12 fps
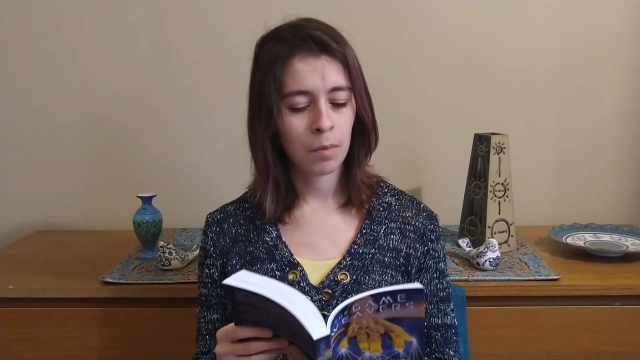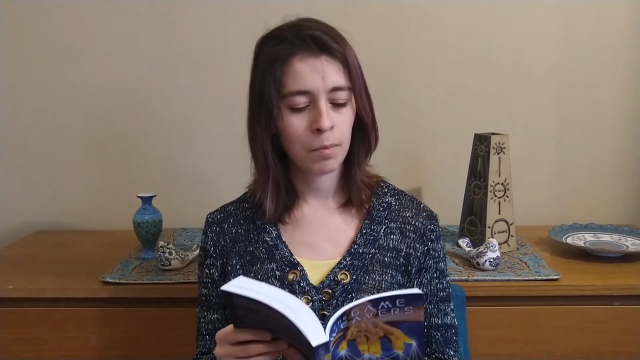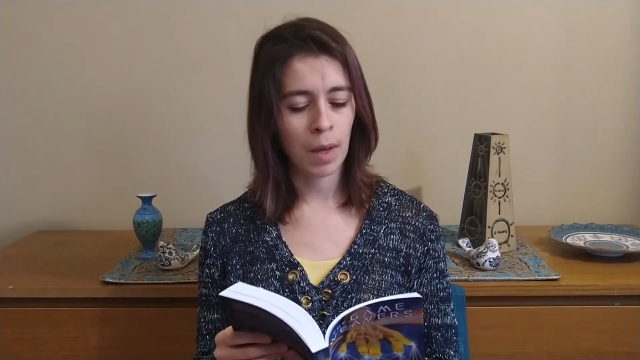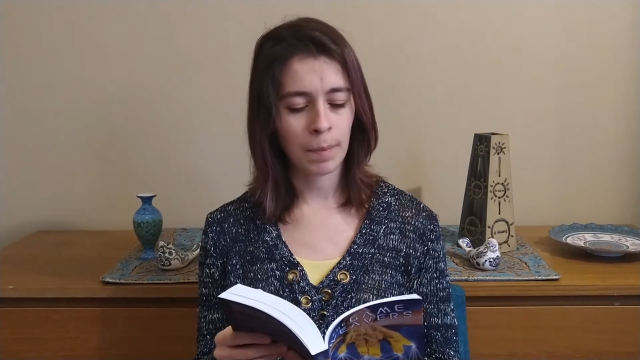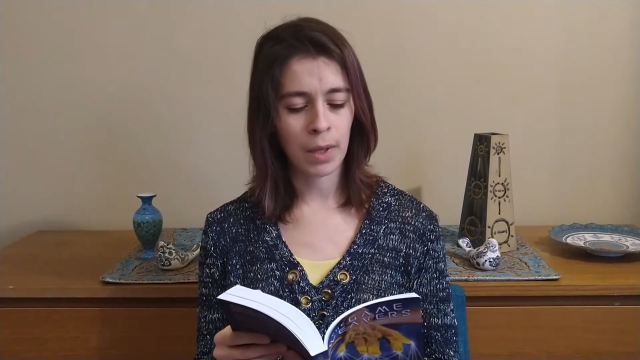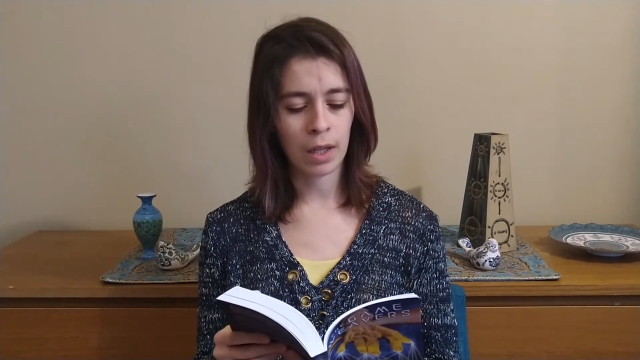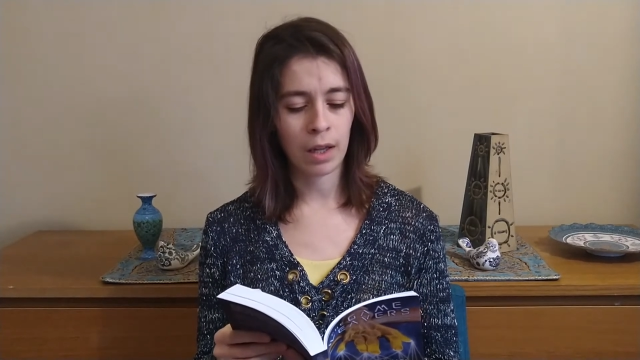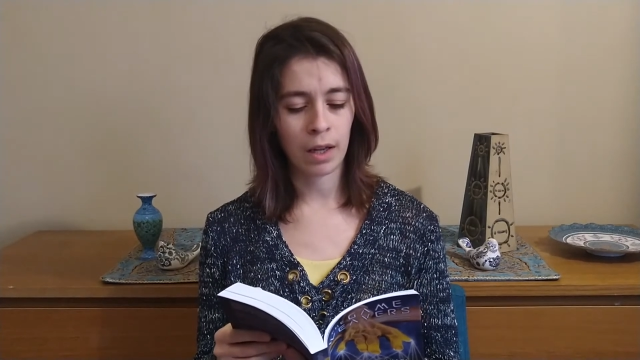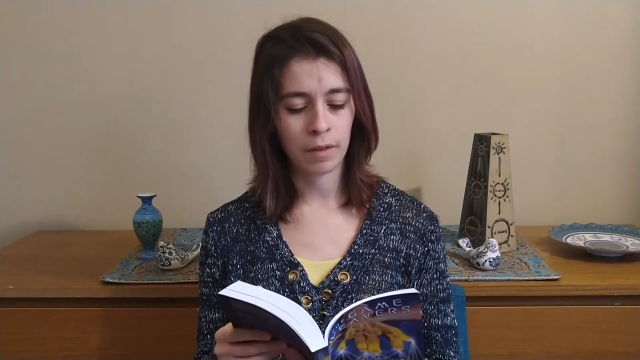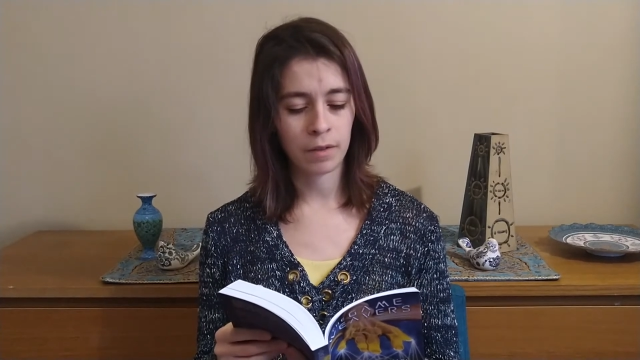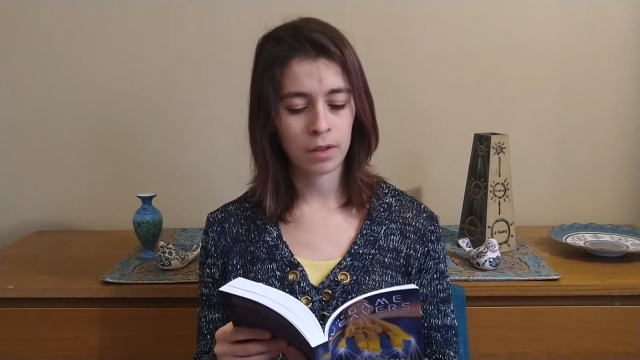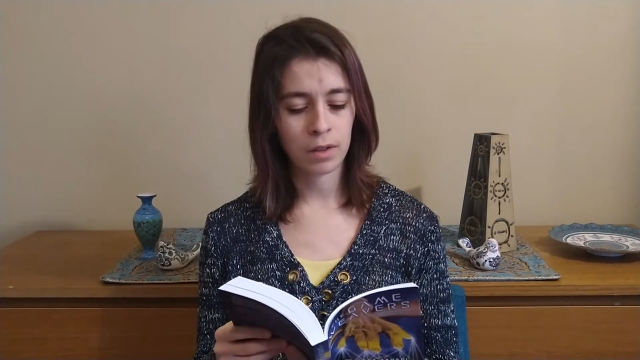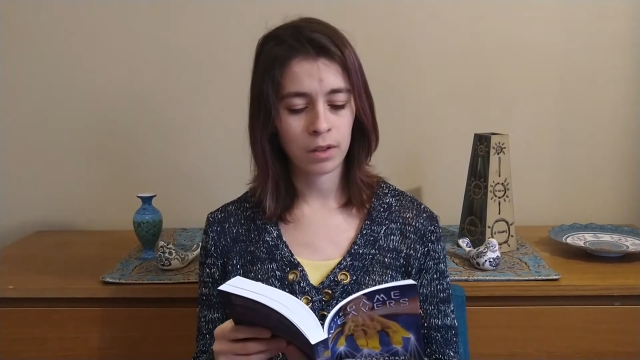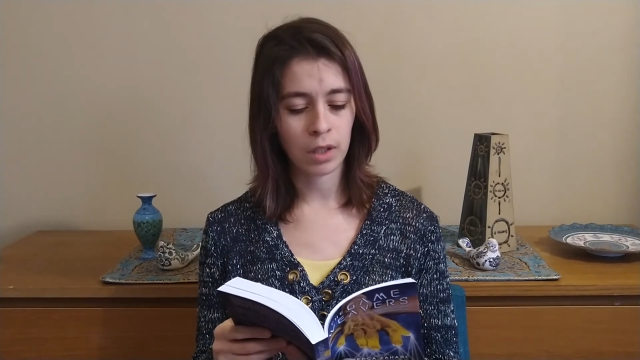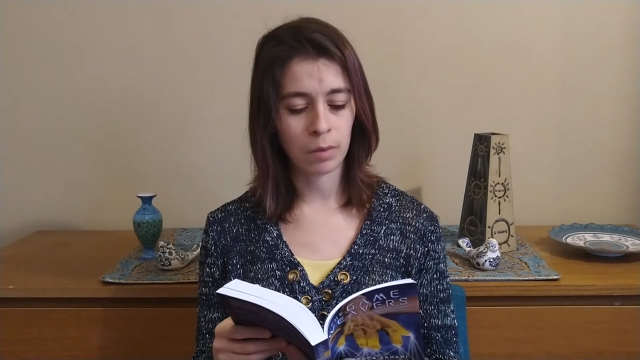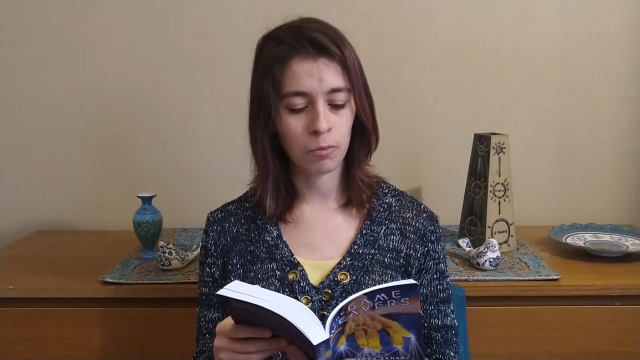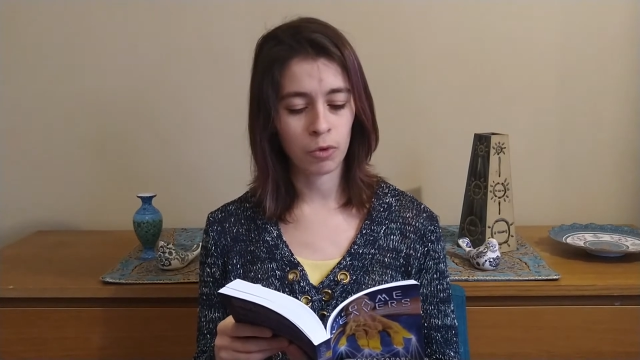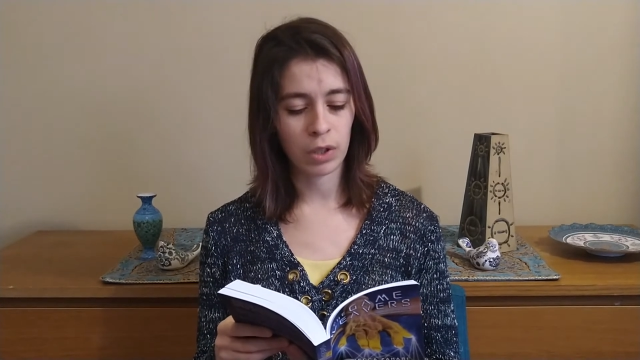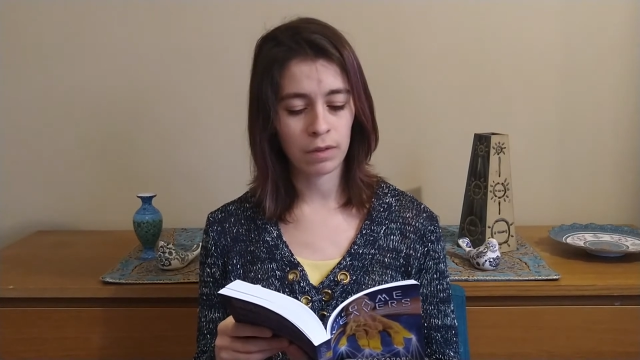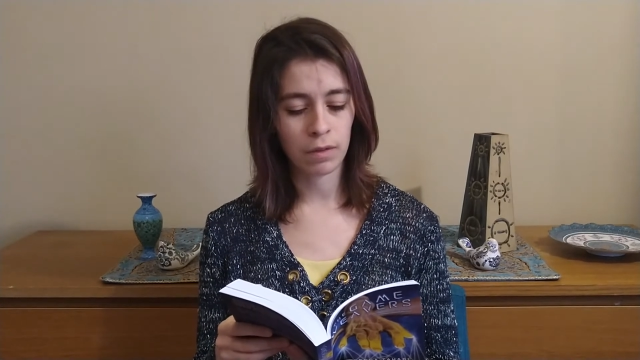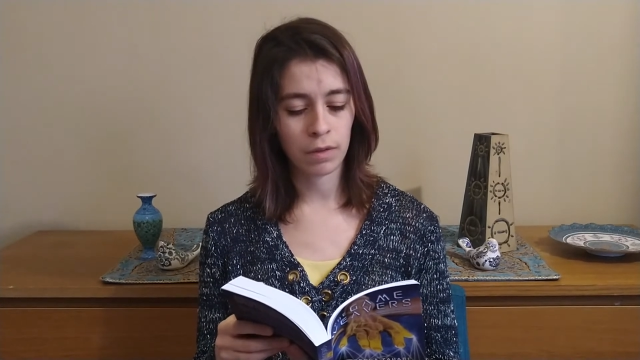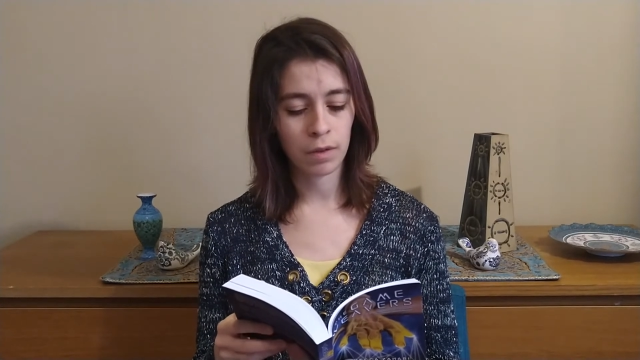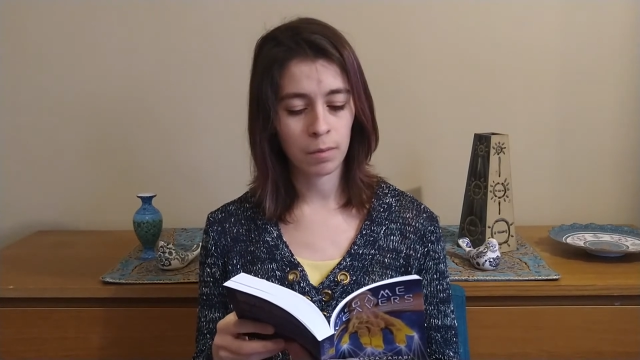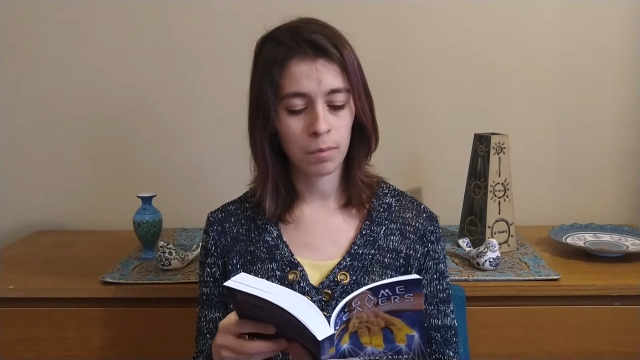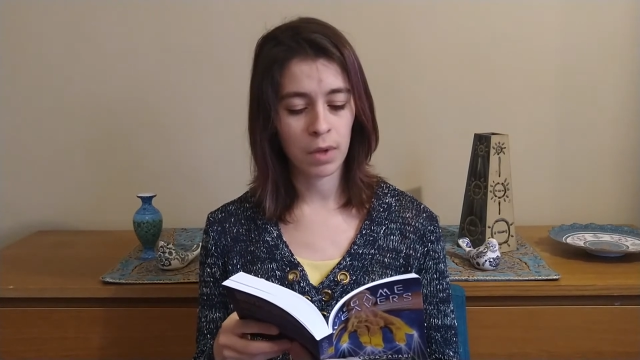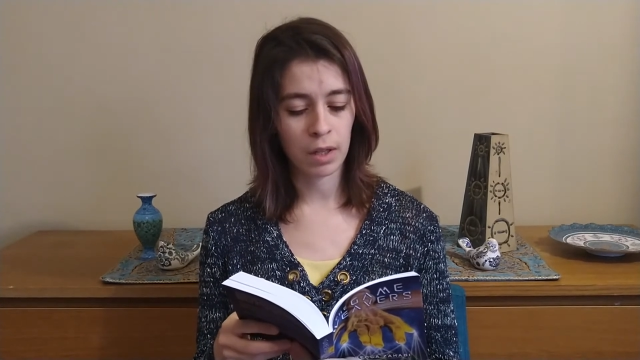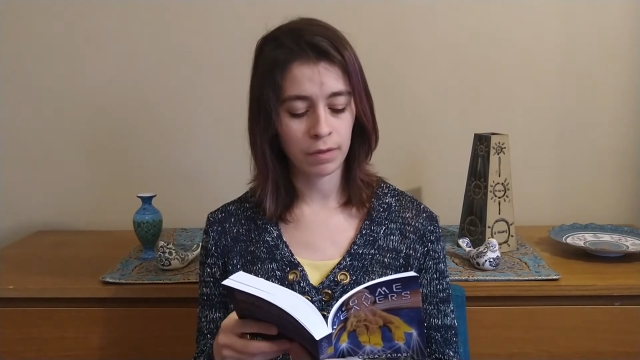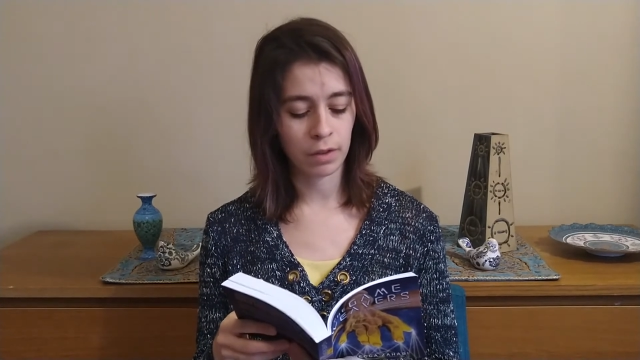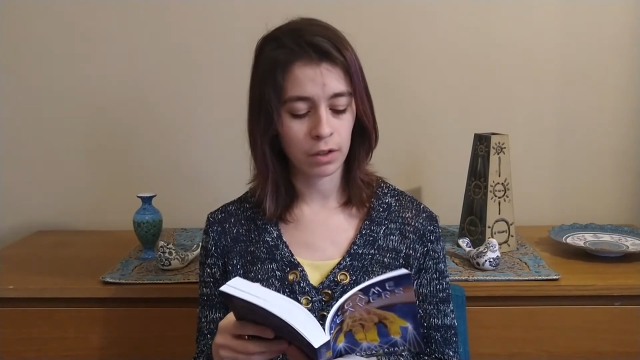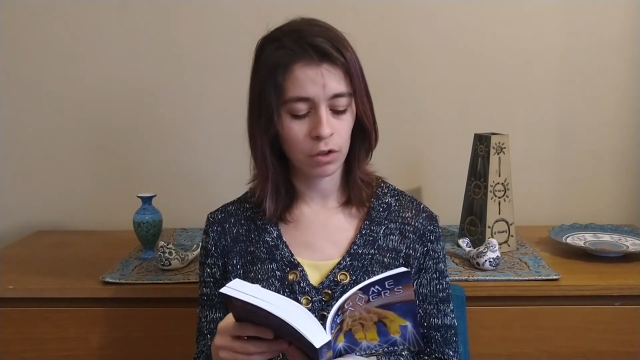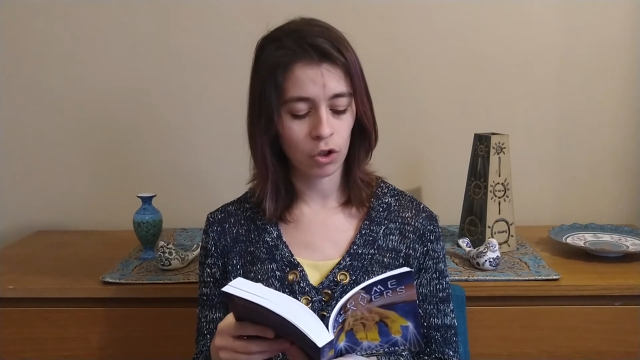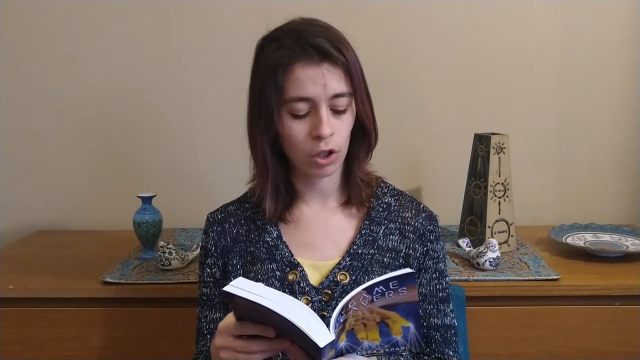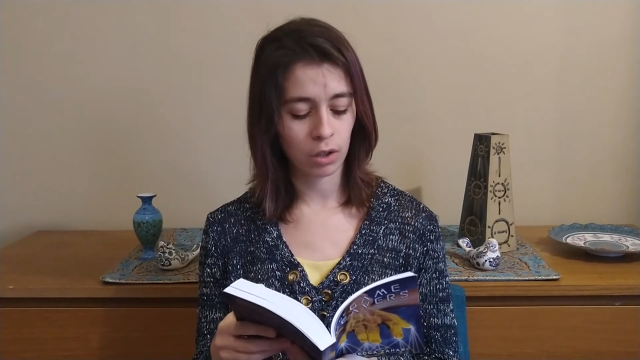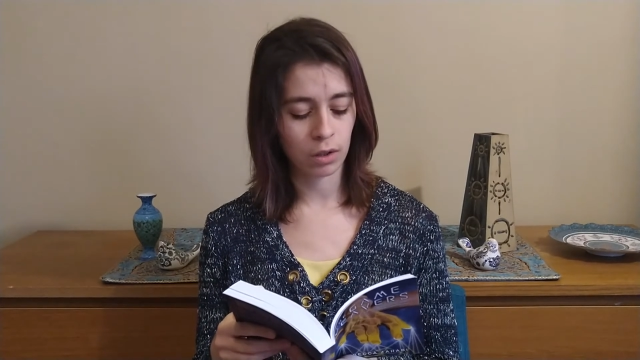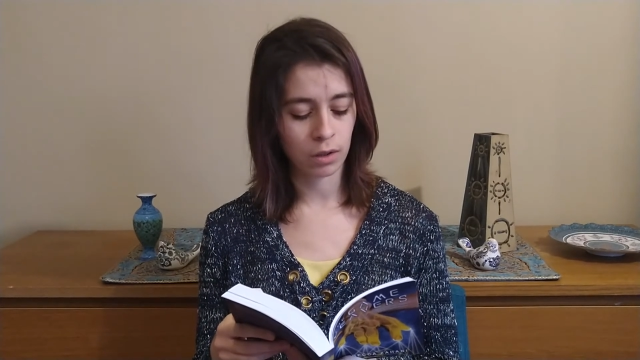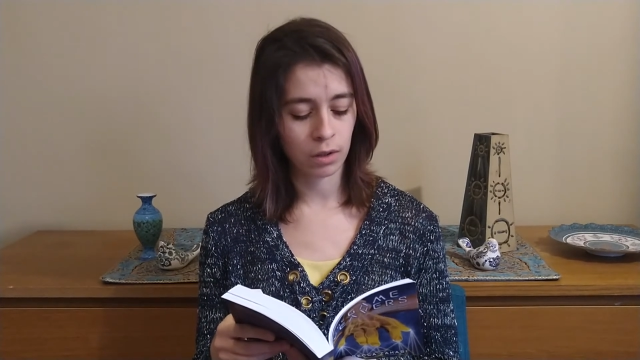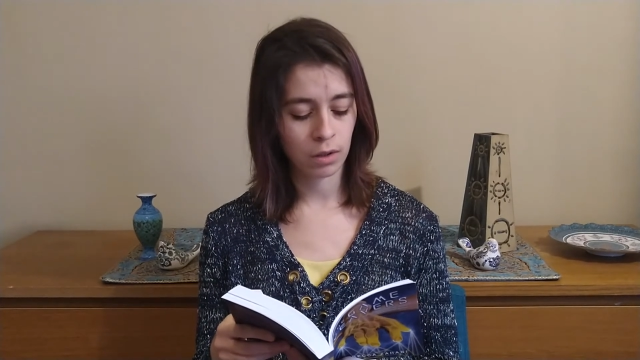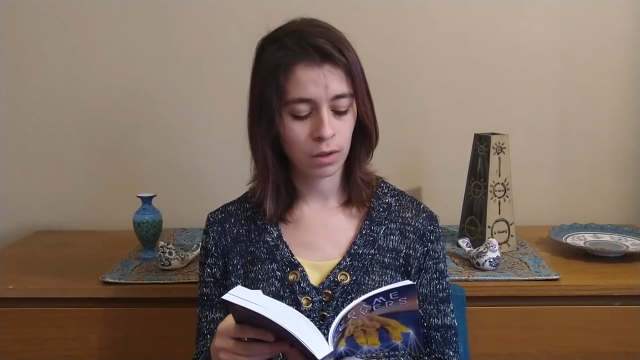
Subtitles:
Papa laughs, a brief, mirthless chuckle.